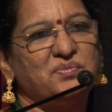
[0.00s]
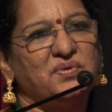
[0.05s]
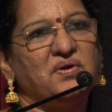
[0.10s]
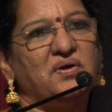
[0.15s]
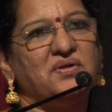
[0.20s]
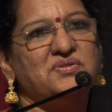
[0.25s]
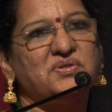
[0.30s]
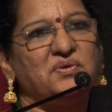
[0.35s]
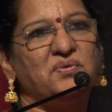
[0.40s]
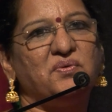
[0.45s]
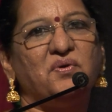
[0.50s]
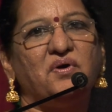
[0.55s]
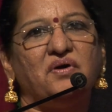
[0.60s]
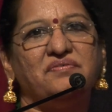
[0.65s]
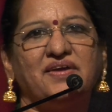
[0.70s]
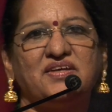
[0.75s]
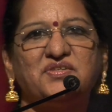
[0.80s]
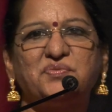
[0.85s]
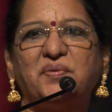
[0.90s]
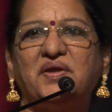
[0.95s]
We also know of
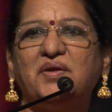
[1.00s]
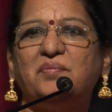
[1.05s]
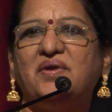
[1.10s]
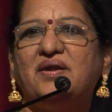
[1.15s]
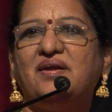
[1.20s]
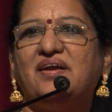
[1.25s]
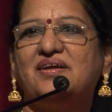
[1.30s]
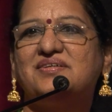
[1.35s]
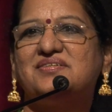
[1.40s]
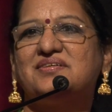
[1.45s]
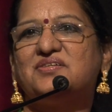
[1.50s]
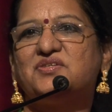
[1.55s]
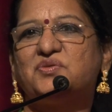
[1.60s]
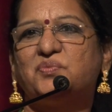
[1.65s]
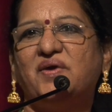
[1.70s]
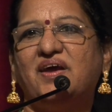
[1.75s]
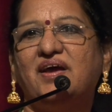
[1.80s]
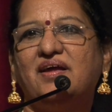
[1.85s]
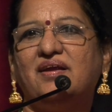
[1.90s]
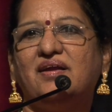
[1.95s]
experimentations
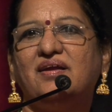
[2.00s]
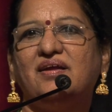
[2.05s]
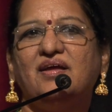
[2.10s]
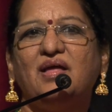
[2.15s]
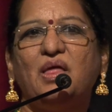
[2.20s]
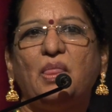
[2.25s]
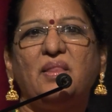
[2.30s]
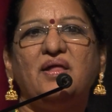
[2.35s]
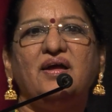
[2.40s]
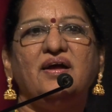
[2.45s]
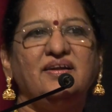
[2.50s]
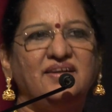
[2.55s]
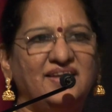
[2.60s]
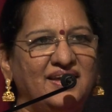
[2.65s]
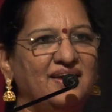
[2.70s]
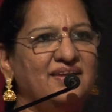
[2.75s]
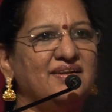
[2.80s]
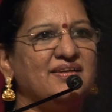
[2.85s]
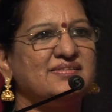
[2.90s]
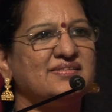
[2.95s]
where
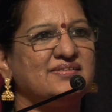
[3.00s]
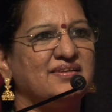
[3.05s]
T.R.S.